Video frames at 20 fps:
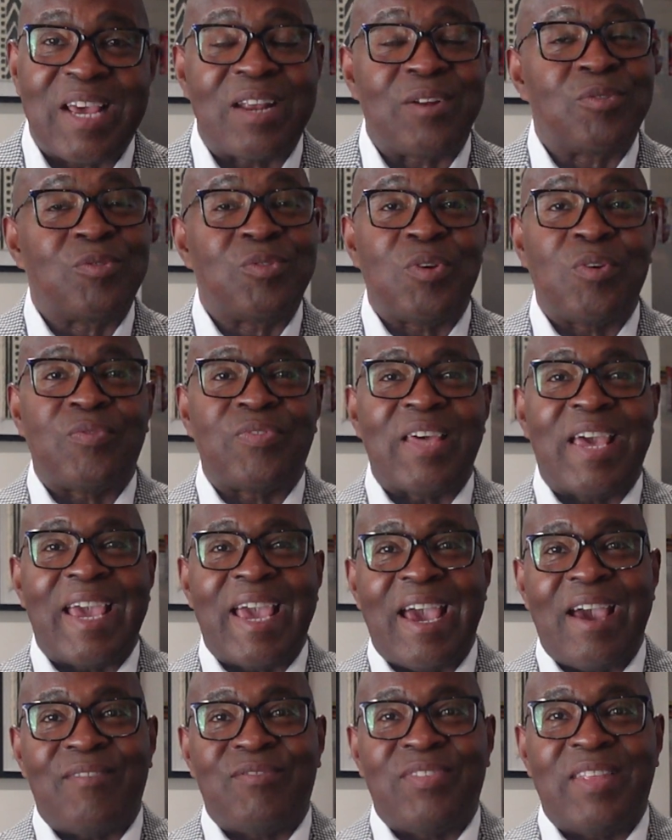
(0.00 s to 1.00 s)
I don't know if they
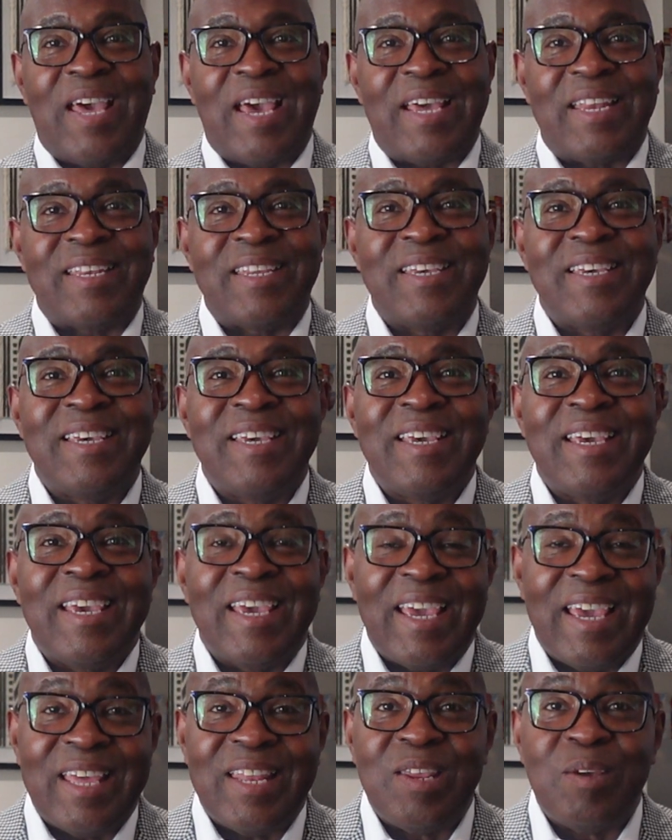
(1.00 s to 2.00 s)
have that
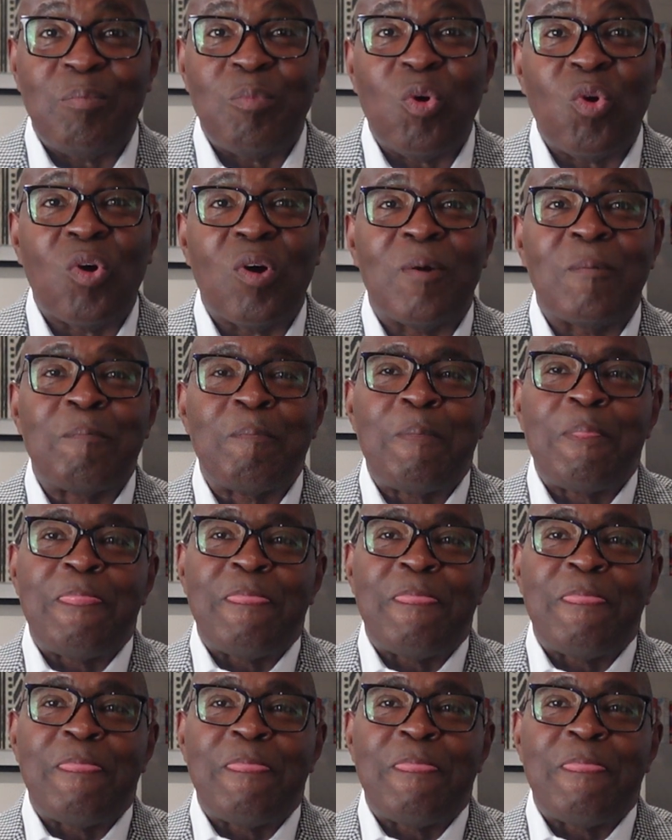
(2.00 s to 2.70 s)
anymore.